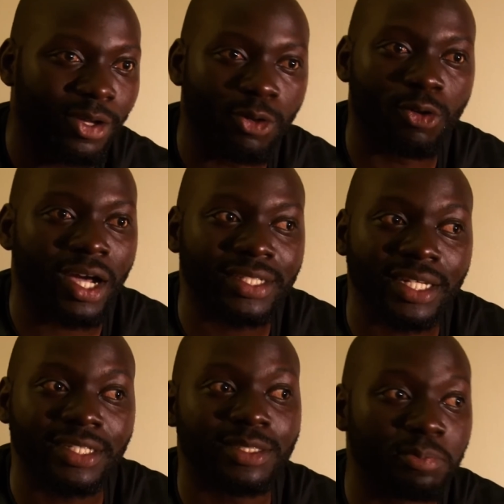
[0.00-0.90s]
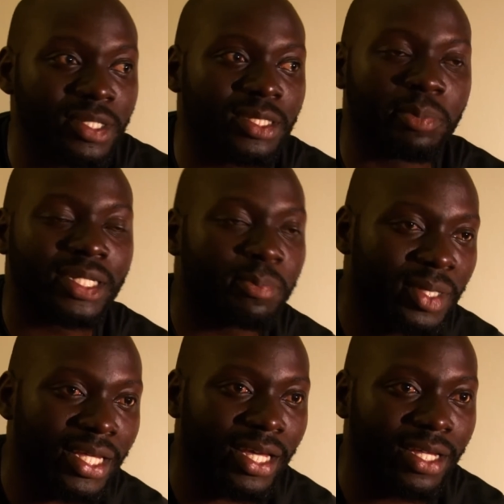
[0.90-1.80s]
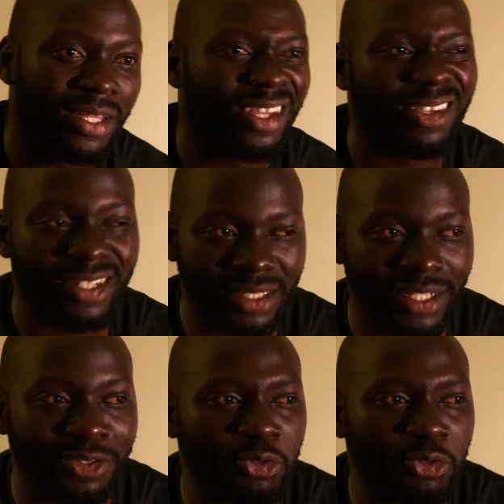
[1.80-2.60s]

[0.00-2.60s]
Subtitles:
Or Hazard is a better player. You understand?